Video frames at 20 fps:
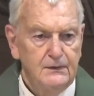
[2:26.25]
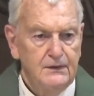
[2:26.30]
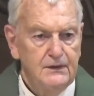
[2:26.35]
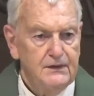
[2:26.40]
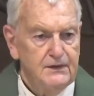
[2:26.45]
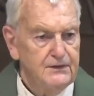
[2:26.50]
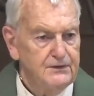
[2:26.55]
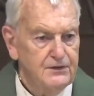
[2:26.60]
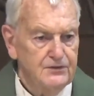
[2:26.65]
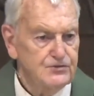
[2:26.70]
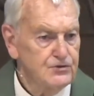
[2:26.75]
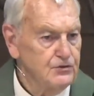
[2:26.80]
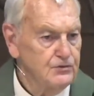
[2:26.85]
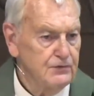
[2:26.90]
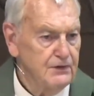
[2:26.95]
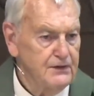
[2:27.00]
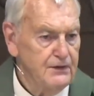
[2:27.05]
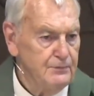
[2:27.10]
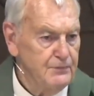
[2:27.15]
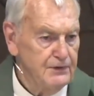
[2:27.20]
He doesn't do
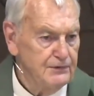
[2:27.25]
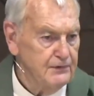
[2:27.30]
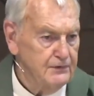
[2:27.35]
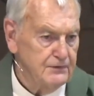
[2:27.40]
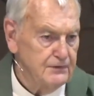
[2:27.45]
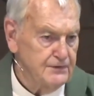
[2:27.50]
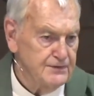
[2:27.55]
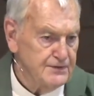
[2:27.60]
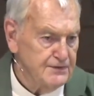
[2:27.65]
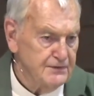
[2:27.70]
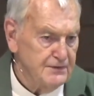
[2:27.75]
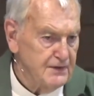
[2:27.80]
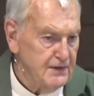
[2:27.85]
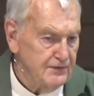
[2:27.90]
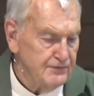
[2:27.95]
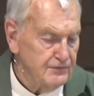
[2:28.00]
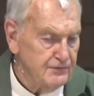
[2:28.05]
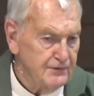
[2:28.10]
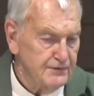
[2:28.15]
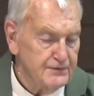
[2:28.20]
any miracles in
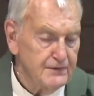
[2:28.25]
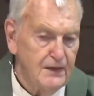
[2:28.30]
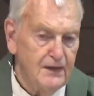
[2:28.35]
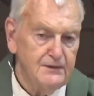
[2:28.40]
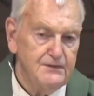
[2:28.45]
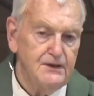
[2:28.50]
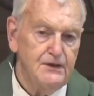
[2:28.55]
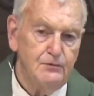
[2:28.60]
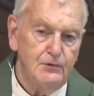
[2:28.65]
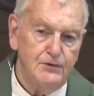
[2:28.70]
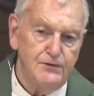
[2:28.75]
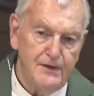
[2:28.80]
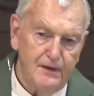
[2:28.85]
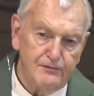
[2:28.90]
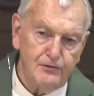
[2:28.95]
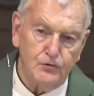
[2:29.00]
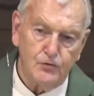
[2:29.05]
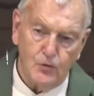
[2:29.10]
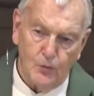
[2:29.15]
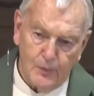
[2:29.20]
Nazareth, and he will
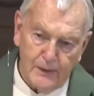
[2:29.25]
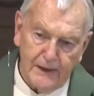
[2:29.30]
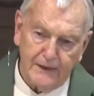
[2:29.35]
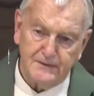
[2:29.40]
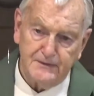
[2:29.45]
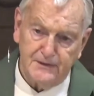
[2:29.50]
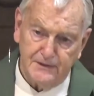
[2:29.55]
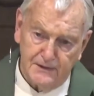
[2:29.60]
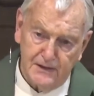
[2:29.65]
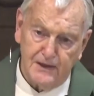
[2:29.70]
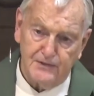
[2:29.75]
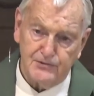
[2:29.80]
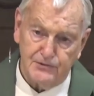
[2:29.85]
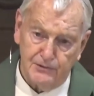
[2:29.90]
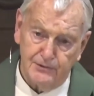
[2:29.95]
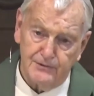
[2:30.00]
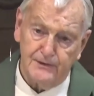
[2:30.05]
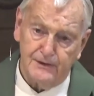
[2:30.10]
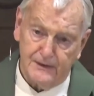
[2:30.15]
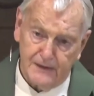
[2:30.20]
never go back to
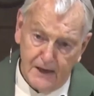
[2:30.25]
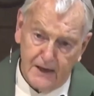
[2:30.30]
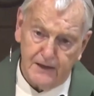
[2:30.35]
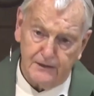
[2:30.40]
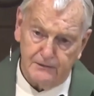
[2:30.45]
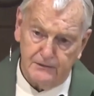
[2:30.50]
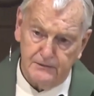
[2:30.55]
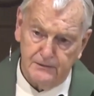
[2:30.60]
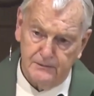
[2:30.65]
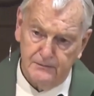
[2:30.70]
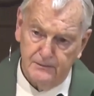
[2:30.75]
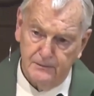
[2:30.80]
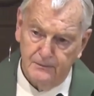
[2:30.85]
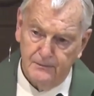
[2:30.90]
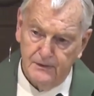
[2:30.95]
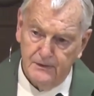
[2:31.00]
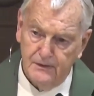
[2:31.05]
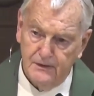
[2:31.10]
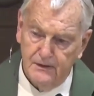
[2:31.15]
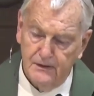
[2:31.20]
Nazareth again.
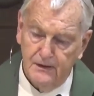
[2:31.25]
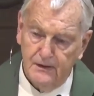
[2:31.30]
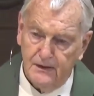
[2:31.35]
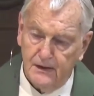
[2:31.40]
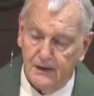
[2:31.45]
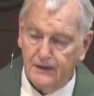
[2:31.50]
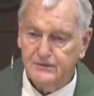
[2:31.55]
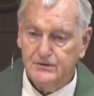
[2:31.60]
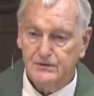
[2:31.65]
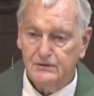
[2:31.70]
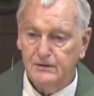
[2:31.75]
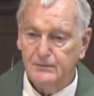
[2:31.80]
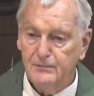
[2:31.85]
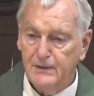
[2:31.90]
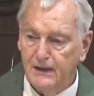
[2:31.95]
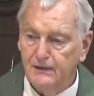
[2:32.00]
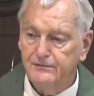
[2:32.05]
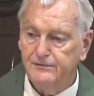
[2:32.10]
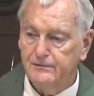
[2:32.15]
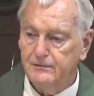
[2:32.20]
Actually,
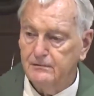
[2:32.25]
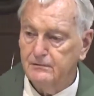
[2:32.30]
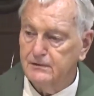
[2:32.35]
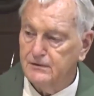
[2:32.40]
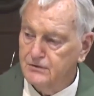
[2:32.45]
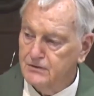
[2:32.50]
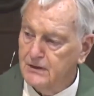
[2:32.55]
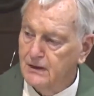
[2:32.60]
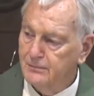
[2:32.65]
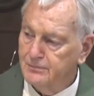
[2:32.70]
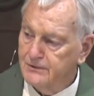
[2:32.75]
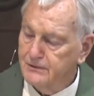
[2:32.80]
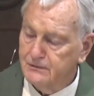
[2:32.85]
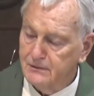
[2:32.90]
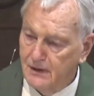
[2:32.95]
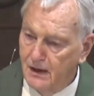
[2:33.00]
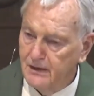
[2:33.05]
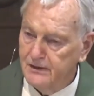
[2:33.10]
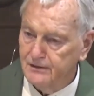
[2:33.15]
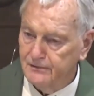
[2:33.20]
Matthew, in chapter
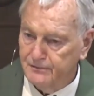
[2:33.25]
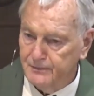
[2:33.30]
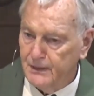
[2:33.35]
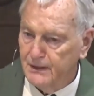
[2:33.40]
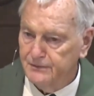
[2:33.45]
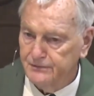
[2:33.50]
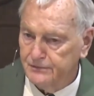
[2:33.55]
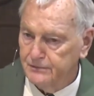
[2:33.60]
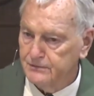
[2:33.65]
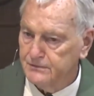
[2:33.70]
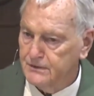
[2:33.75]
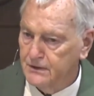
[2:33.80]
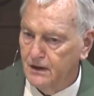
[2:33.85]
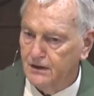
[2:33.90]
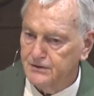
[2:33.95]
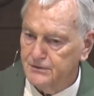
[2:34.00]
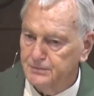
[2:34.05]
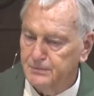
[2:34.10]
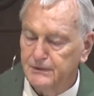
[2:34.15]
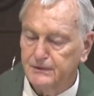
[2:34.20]
9 of Matthew's
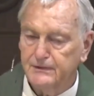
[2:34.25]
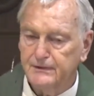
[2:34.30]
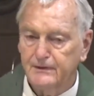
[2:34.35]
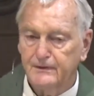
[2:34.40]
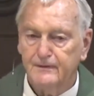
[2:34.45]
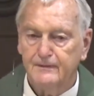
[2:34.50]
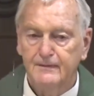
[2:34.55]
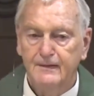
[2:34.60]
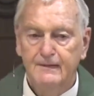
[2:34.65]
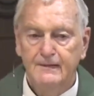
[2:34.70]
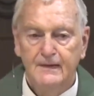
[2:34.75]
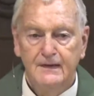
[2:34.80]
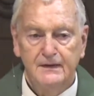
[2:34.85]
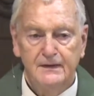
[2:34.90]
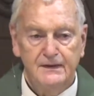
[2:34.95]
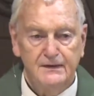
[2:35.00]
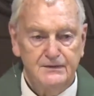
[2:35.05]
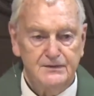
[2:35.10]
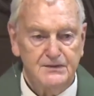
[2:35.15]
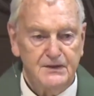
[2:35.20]
gospel there,
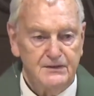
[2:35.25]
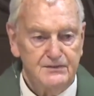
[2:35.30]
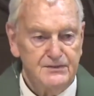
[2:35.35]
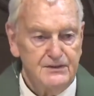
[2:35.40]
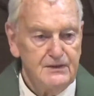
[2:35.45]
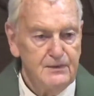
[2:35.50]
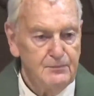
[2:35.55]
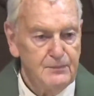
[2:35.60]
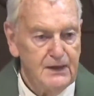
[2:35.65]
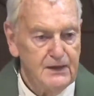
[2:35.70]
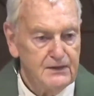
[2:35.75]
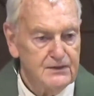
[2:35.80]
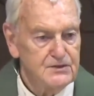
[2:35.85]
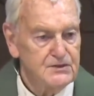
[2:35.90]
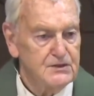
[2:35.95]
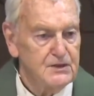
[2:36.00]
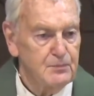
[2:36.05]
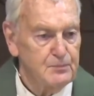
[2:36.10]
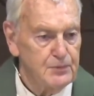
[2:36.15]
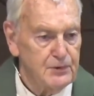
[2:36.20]
it says he makes
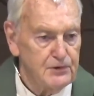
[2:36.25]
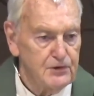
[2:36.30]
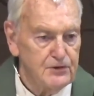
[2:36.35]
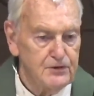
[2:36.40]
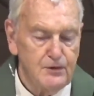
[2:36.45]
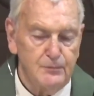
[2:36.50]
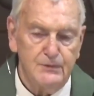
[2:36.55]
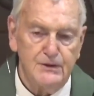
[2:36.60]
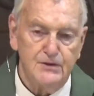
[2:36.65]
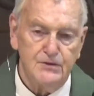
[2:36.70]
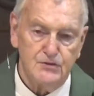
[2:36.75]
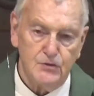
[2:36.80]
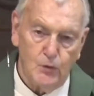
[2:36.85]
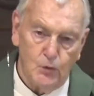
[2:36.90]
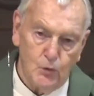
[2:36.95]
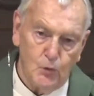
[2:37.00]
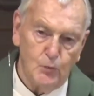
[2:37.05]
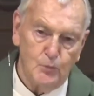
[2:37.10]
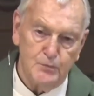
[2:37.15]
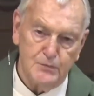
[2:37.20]
Capernaum his
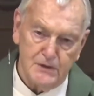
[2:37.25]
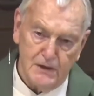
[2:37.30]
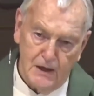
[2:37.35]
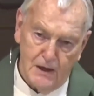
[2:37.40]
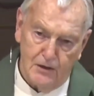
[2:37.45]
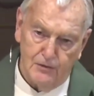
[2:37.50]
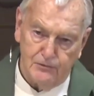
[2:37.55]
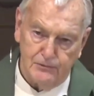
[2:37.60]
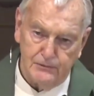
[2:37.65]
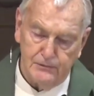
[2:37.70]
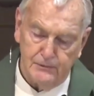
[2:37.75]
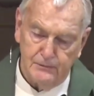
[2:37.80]
hometown.